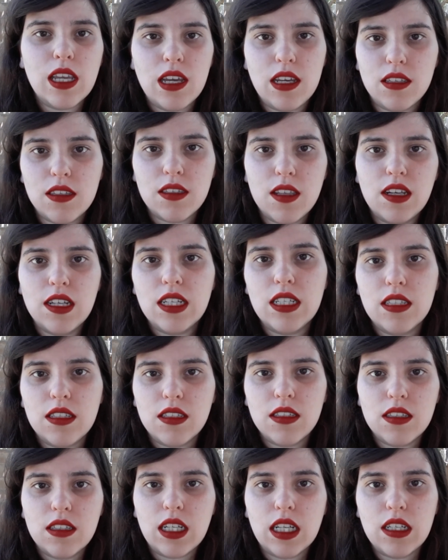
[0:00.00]
As long as
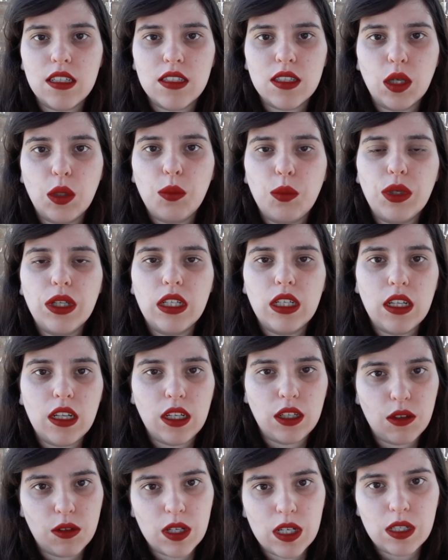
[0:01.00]
it stays open,
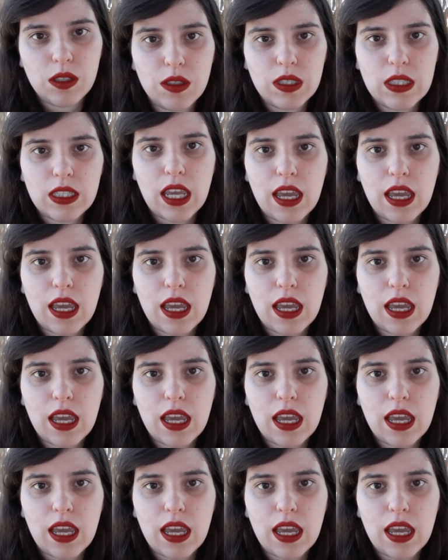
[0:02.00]
it grows,